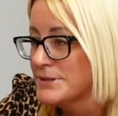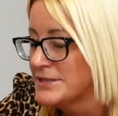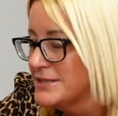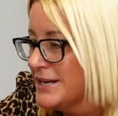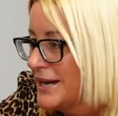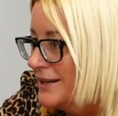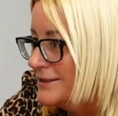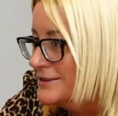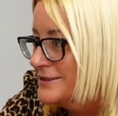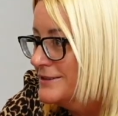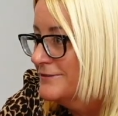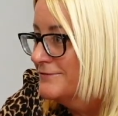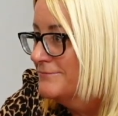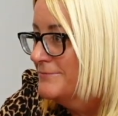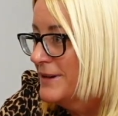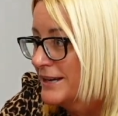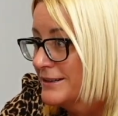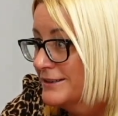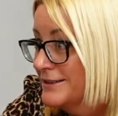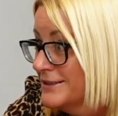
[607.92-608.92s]
a protective
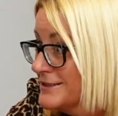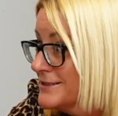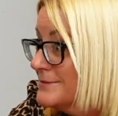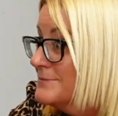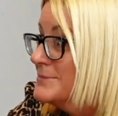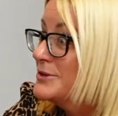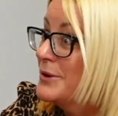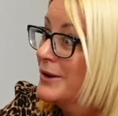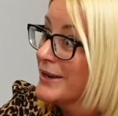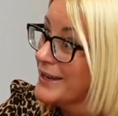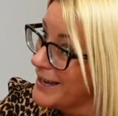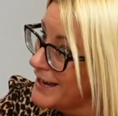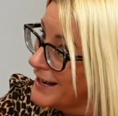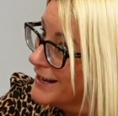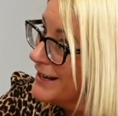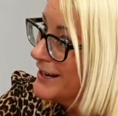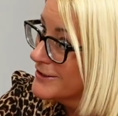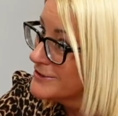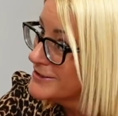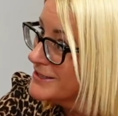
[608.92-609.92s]
mechanism, so it
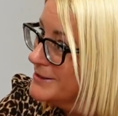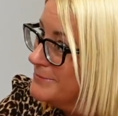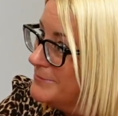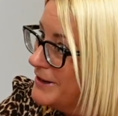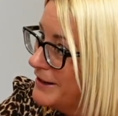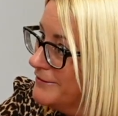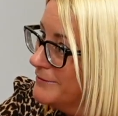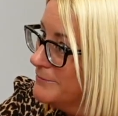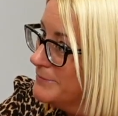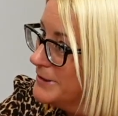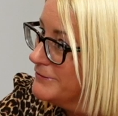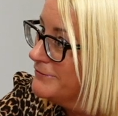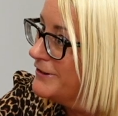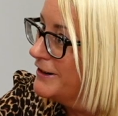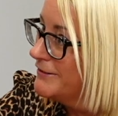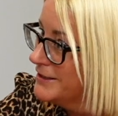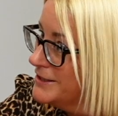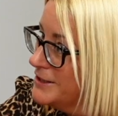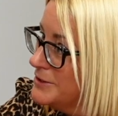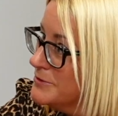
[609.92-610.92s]
can actually be
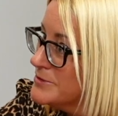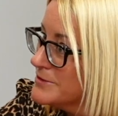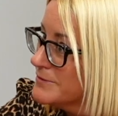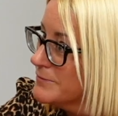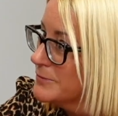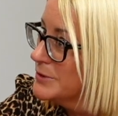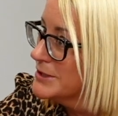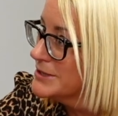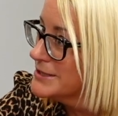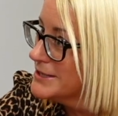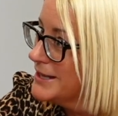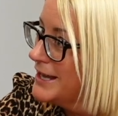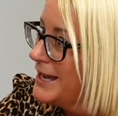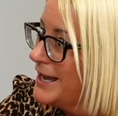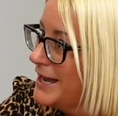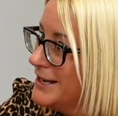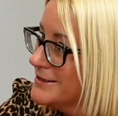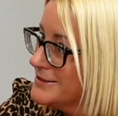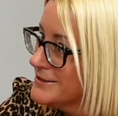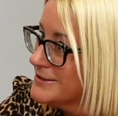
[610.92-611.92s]
very useful. It's
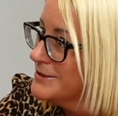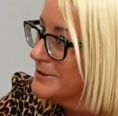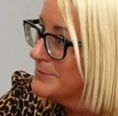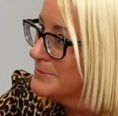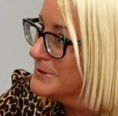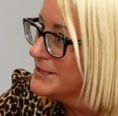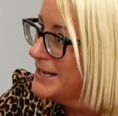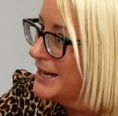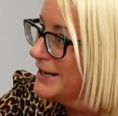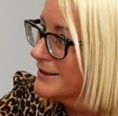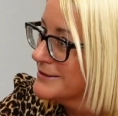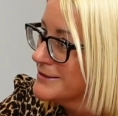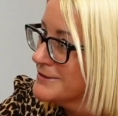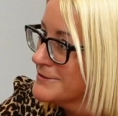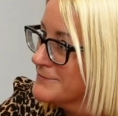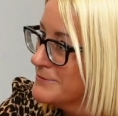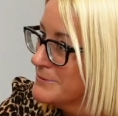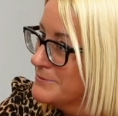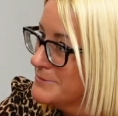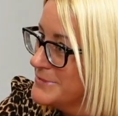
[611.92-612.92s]
there to protect us
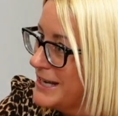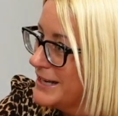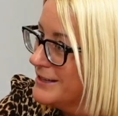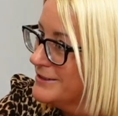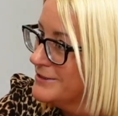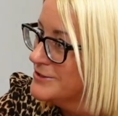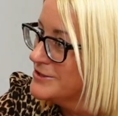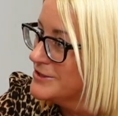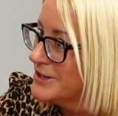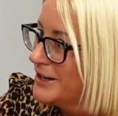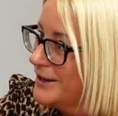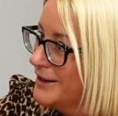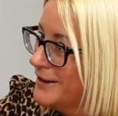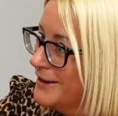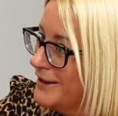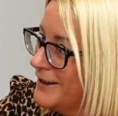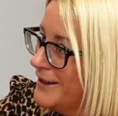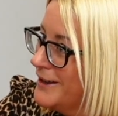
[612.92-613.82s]
from danger.